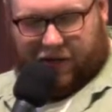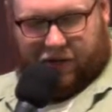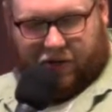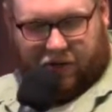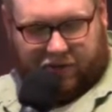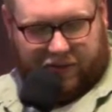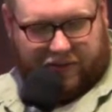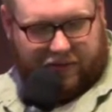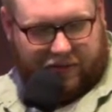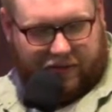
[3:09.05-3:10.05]
I don't know.
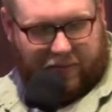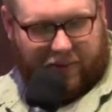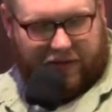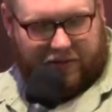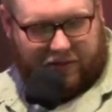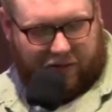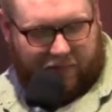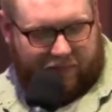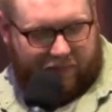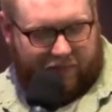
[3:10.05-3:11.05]
It's the pages
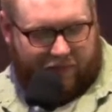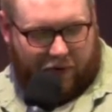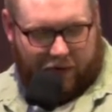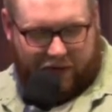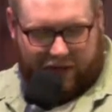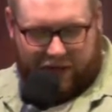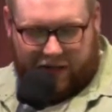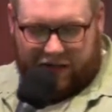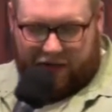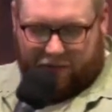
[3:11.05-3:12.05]
are folded.
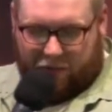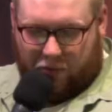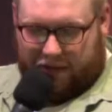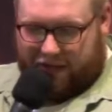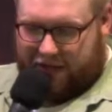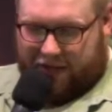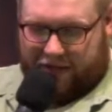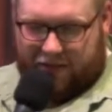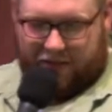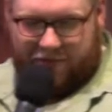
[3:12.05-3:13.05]
They have Kool-Aid
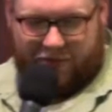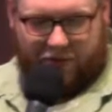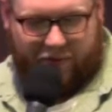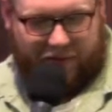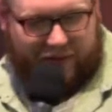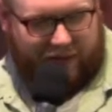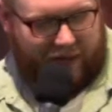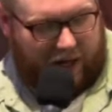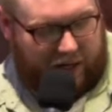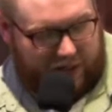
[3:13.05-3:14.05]
stains on them, so it must
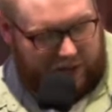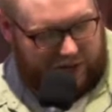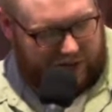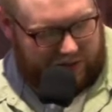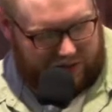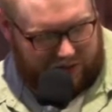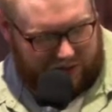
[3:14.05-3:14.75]
have been college.